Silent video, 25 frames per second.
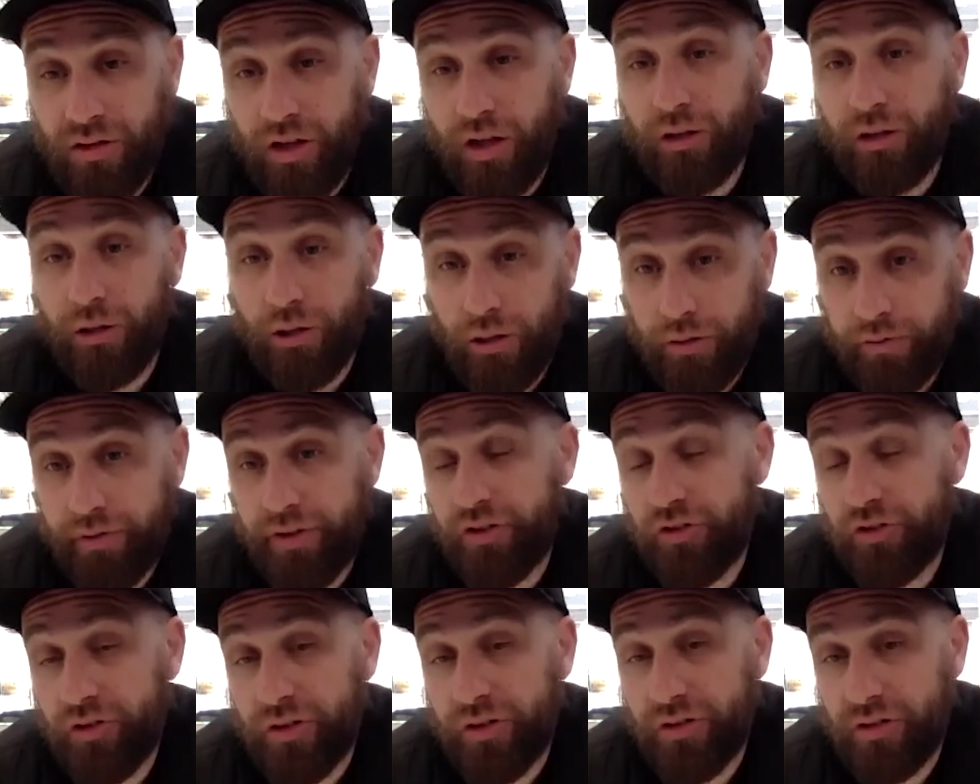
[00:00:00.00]
A lot of
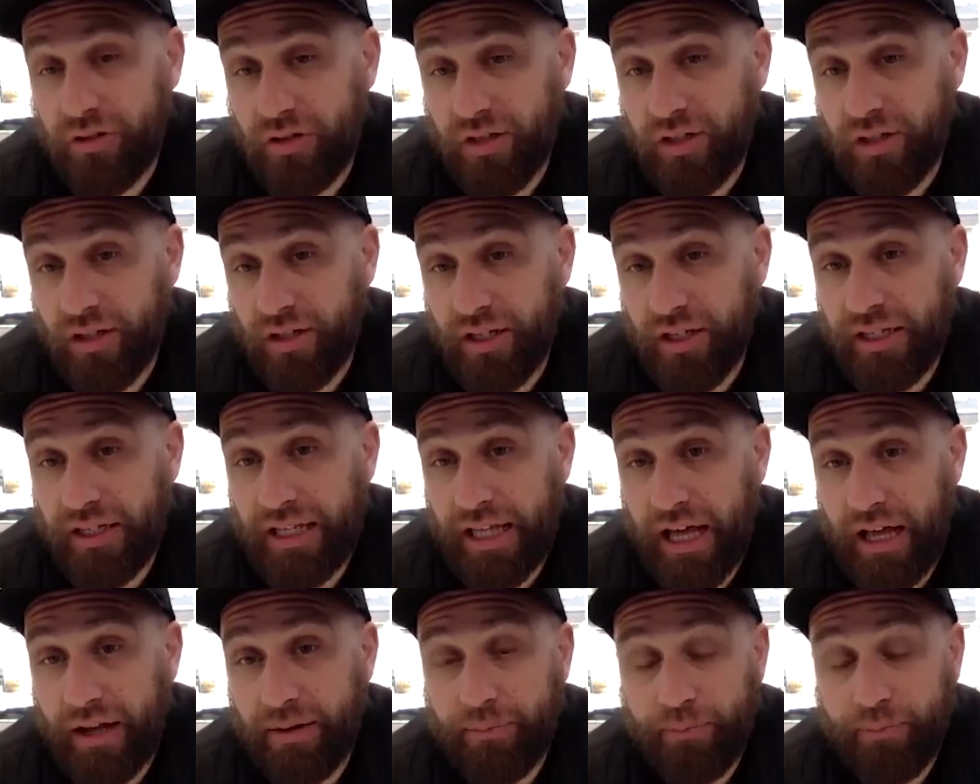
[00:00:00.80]
interest in
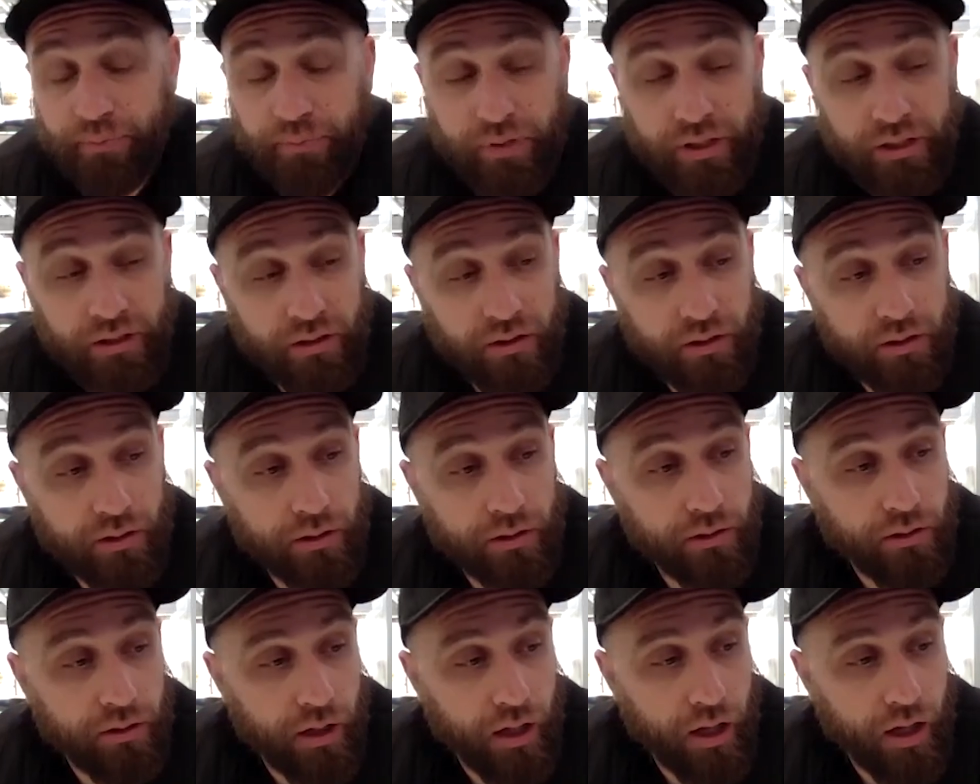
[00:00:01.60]
that.
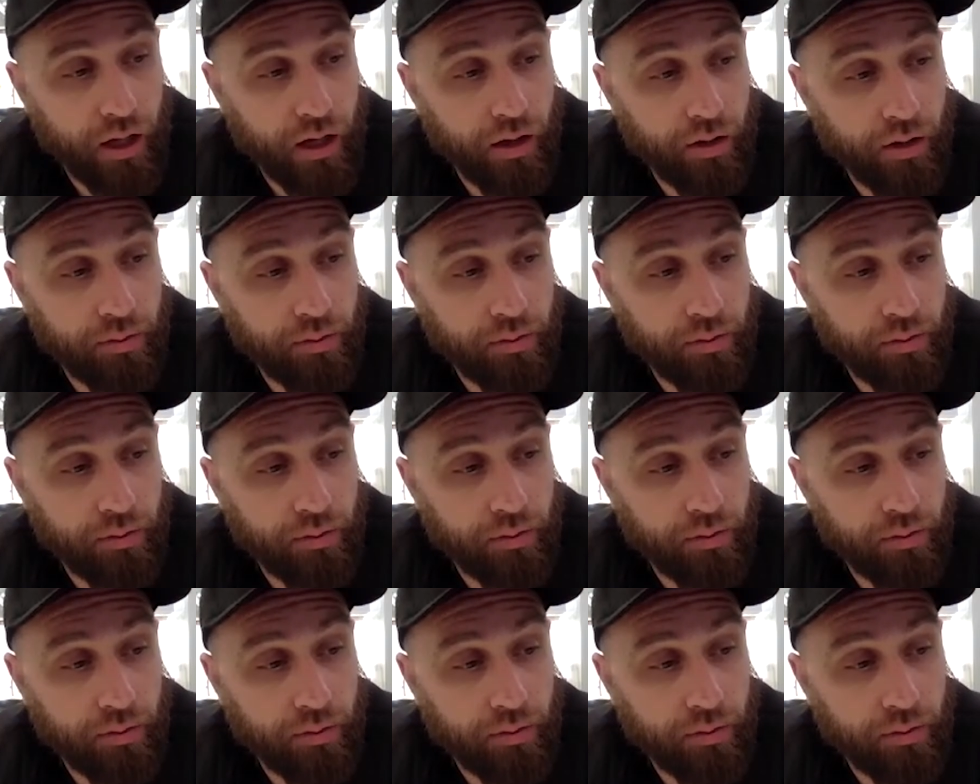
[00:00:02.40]
Yeah.